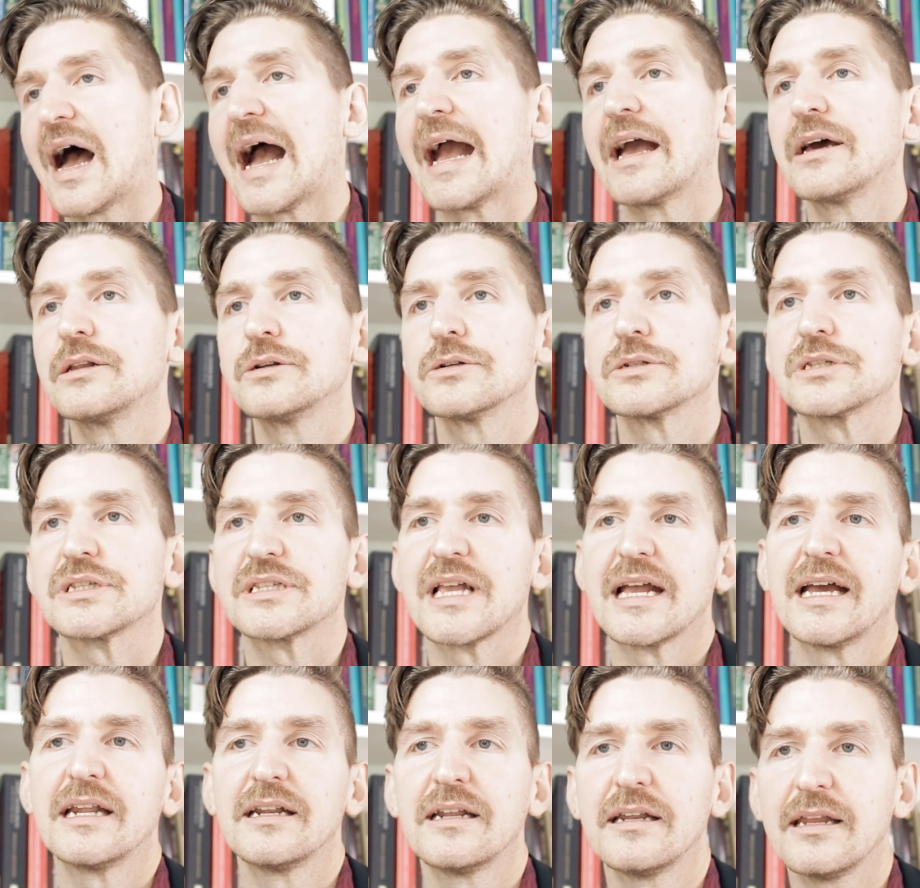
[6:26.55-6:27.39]
I
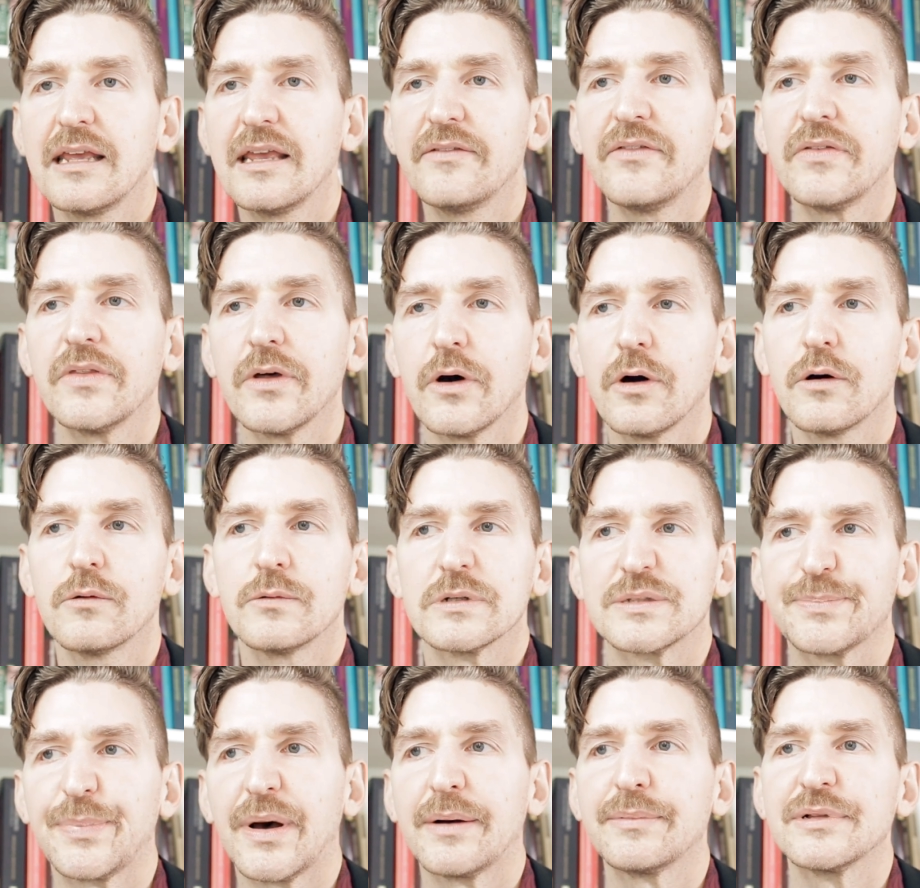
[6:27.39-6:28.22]
understand it even though it
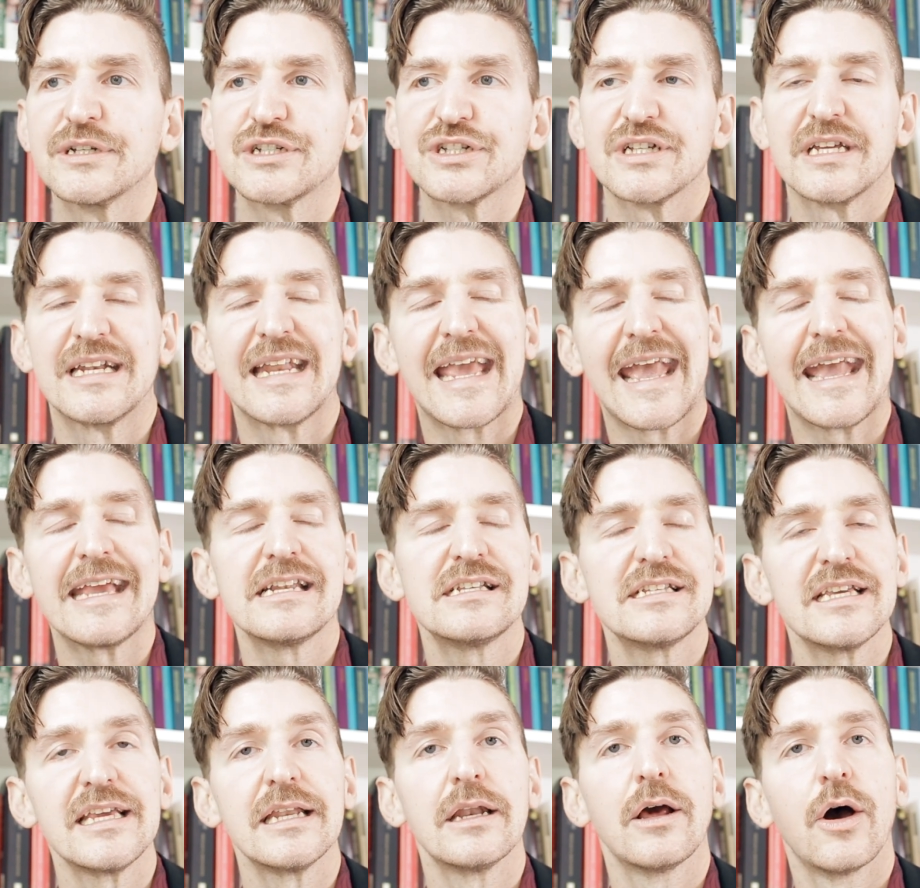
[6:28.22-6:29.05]
was published in
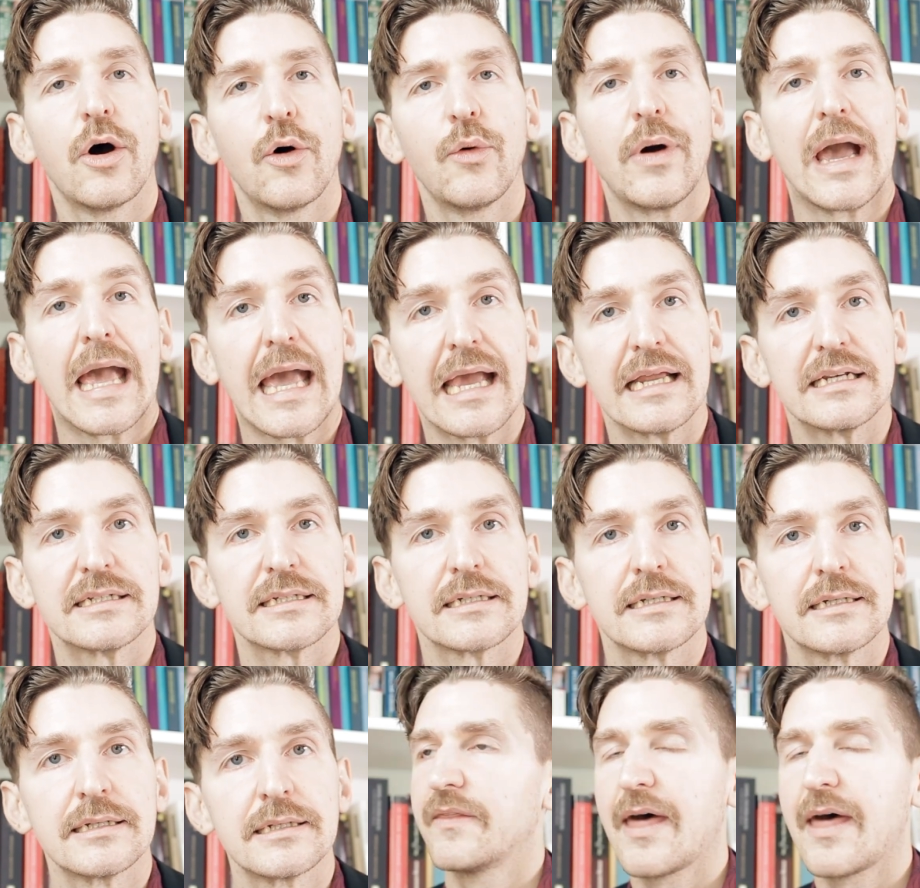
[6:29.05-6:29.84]
1808.